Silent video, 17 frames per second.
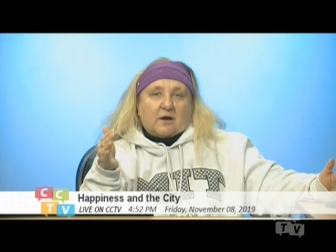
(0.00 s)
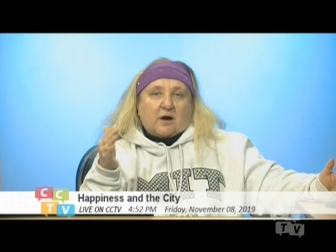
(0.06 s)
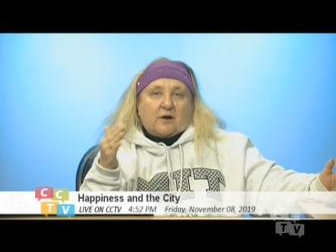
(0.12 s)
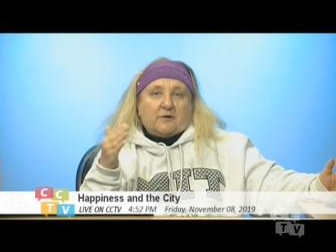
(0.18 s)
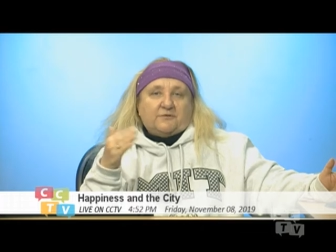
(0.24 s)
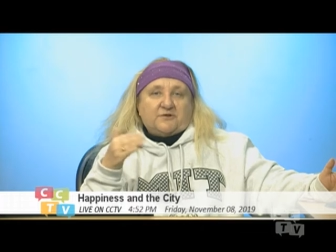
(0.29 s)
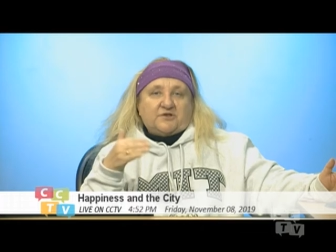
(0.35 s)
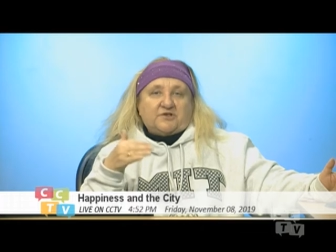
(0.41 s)

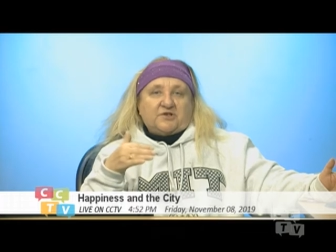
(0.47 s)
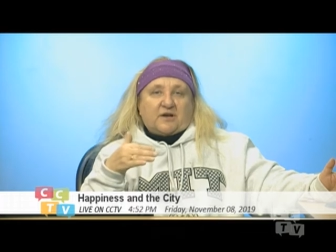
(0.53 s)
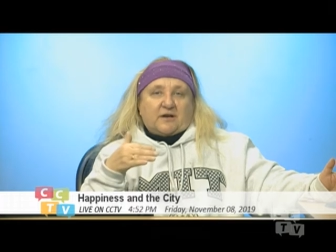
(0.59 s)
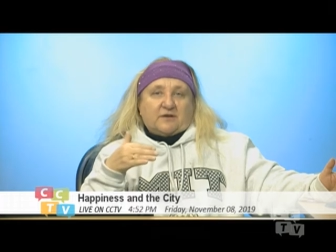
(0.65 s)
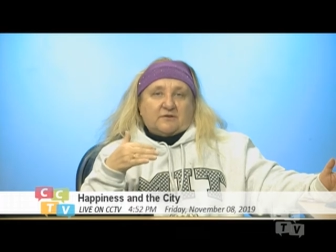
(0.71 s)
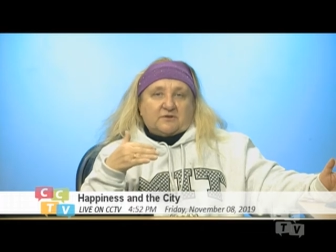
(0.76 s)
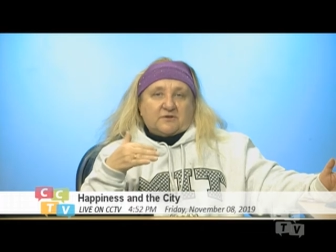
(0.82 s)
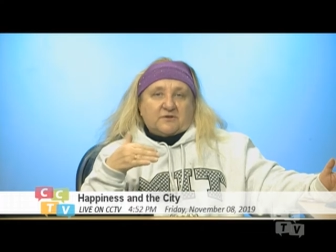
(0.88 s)
of each
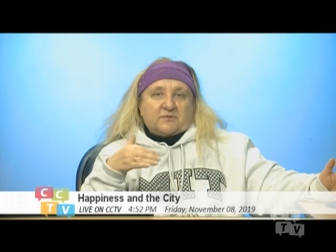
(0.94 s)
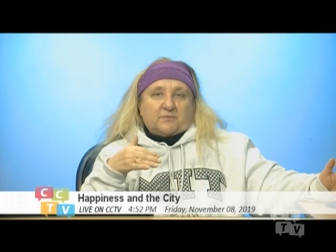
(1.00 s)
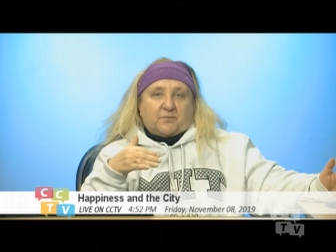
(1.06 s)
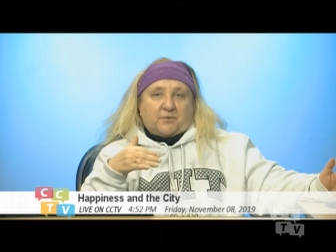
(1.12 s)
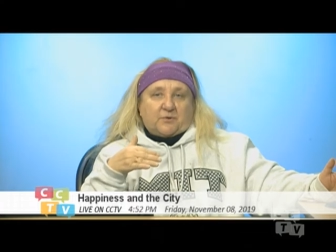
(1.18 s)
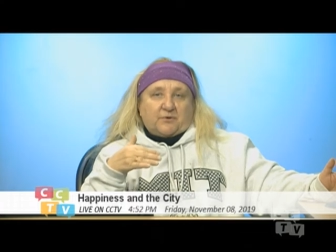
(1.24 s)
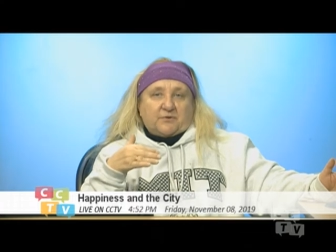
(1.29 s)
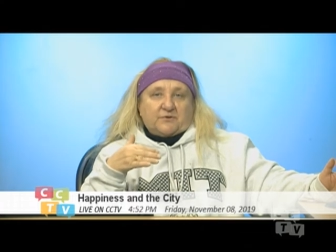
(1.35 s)
other's
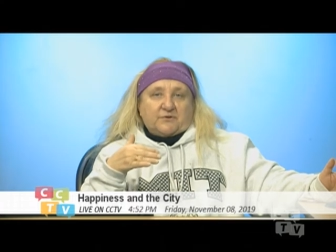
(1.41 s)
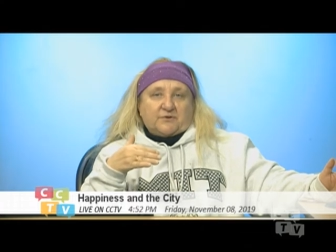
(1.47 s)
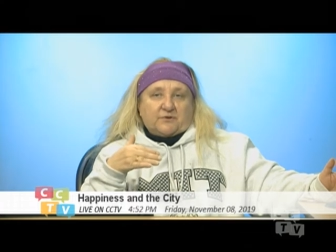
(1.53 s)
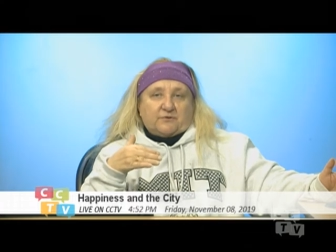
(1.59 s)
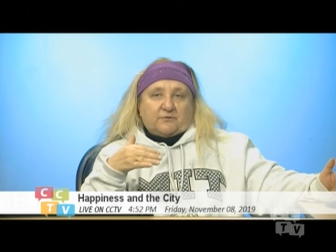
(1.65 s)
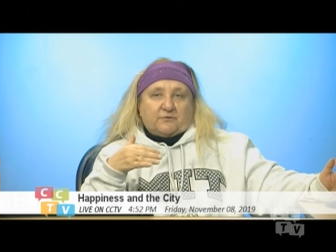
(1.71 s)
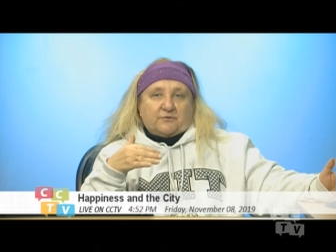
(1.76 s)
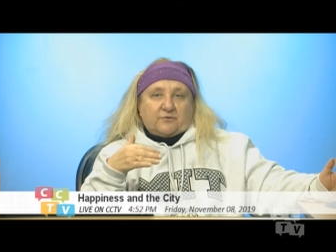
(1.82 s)
points
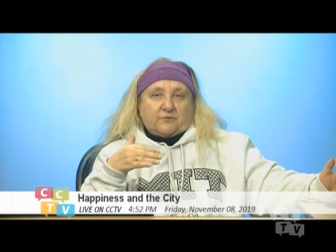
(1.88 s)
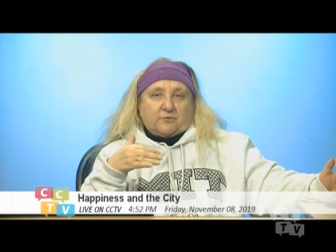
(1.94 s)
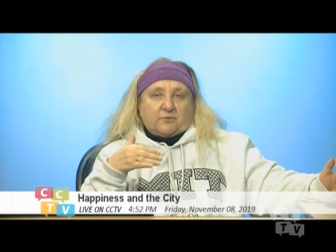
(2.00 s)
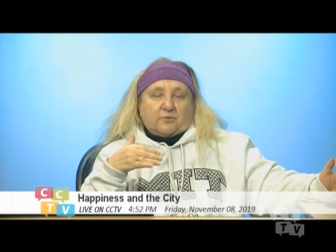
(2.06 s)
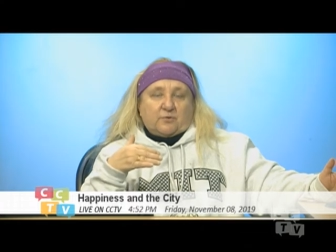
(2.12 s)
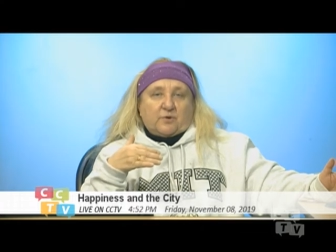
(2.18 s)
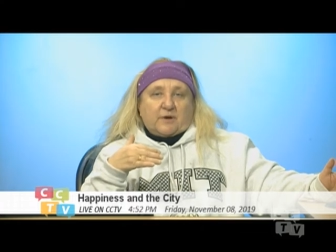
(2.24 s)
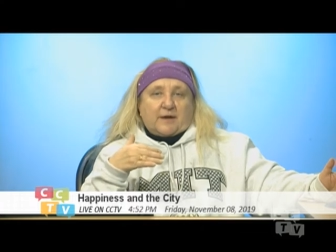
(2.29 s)
of
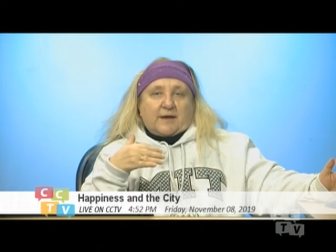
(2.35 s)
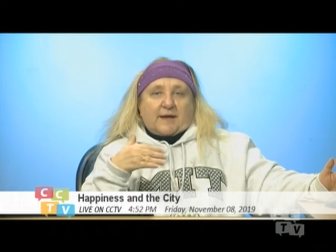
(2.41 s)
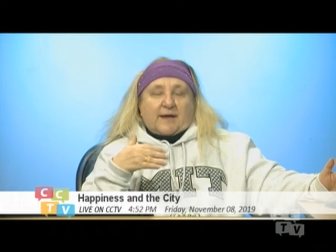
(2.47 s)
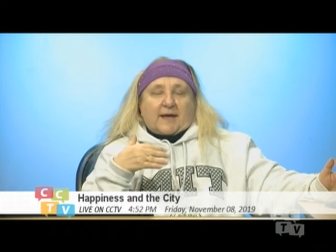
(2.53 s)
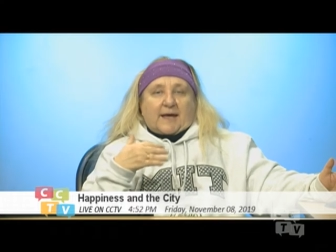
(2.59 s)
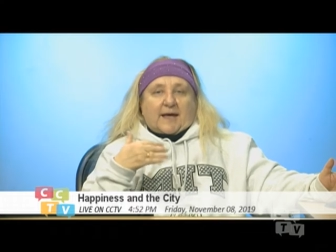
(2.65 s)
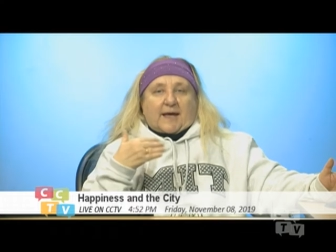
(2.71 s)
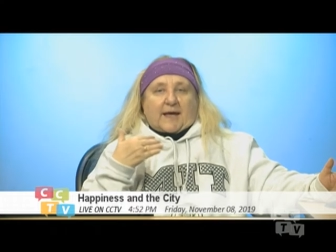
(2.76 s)
view
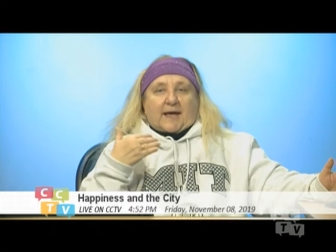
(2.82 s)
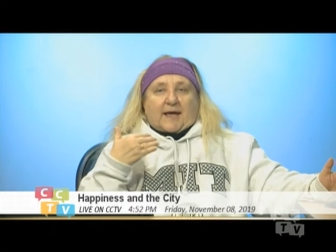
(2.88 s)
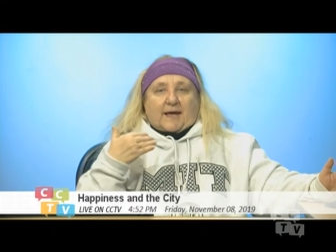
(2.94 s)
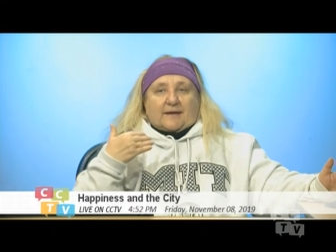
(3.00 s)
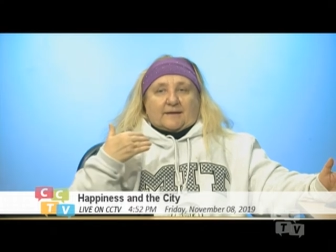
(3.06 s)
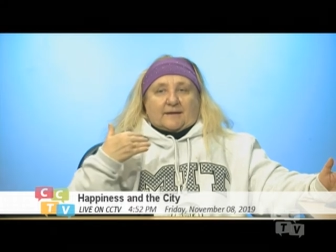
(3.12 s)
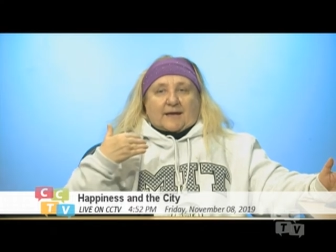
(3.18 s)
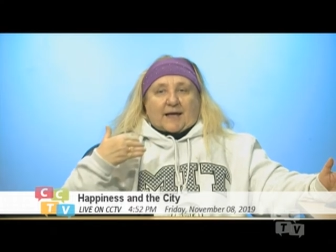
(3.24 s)

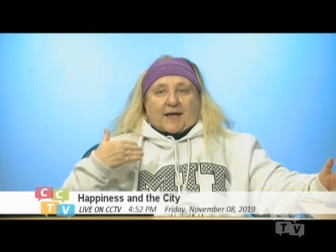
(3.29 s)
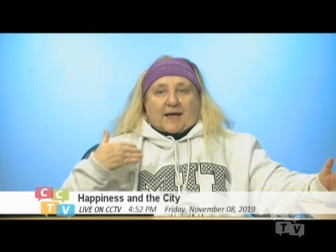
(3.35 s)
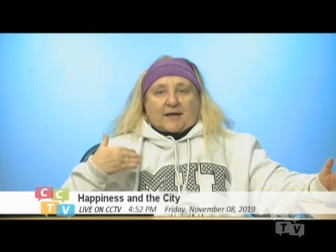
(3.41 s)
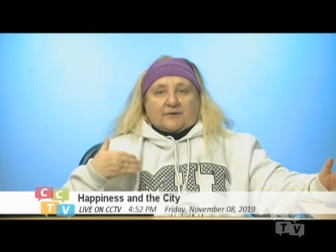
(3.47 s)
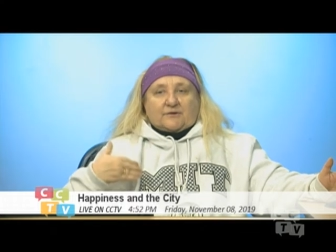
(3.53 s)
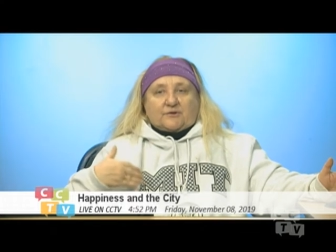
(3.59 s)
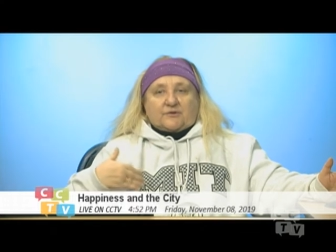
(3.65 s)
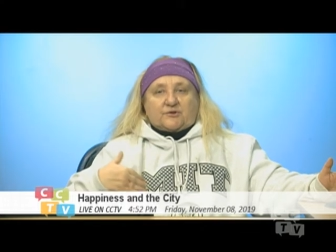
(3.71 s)
and
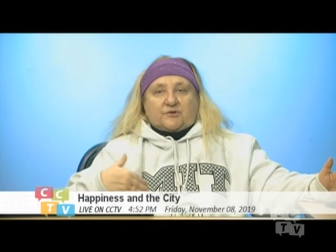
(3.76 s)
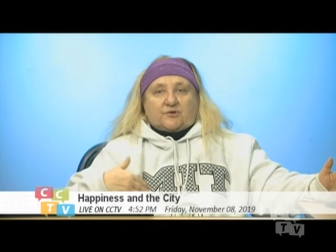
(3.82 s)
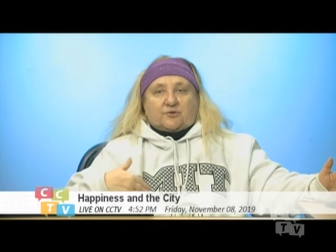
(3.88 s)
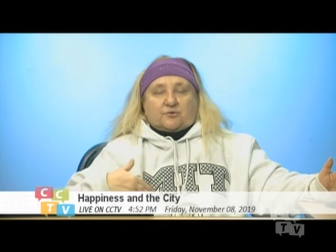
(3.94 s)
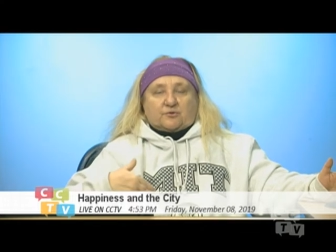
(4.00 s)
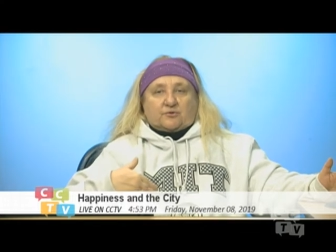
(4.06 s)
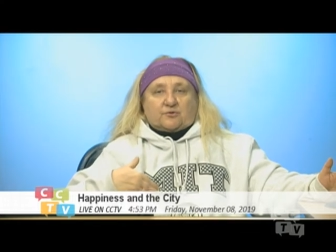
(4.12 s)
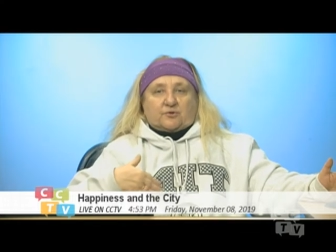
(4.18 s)

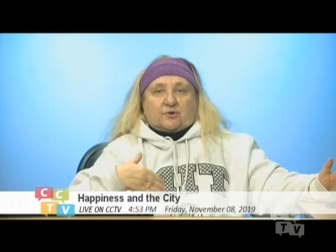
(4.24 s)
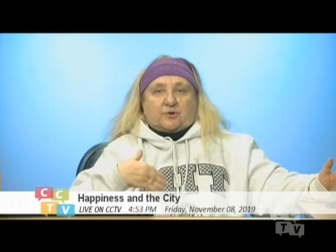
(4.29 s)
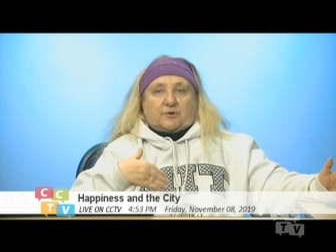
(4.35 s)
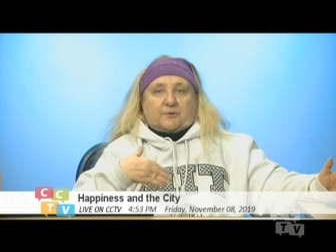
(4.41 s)
attitude